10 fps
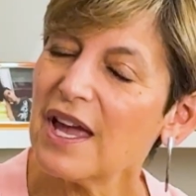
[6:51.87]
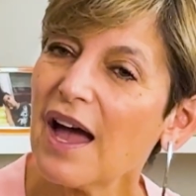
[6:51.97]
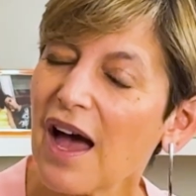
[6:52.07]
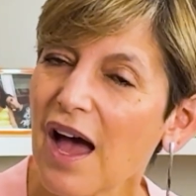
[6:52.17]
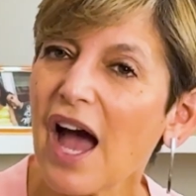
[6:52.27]

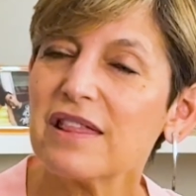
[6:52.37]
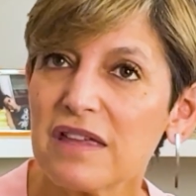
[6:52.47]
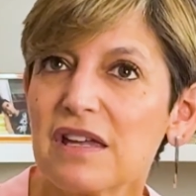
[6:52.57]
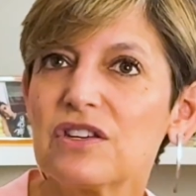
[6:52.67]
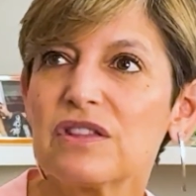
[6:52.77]
Yeah, I
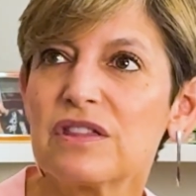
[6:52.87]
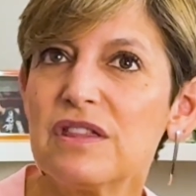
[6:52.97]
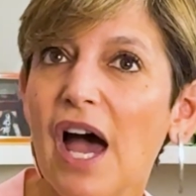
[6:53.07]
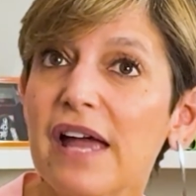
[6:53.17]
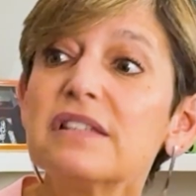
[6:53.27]
think
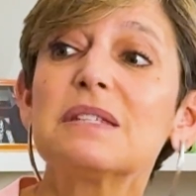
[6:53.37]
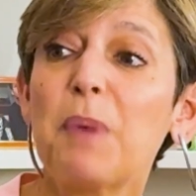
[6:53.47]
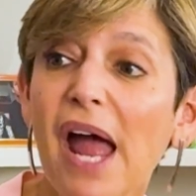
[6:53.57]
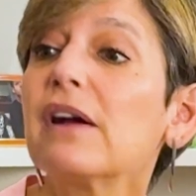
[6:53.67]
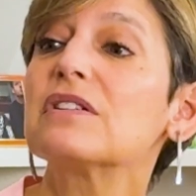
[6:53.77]
I
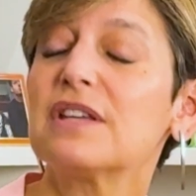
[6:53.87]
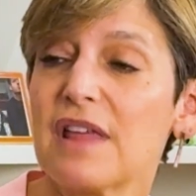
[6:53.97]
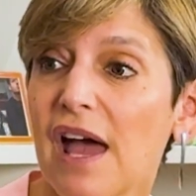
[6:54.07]
aspire to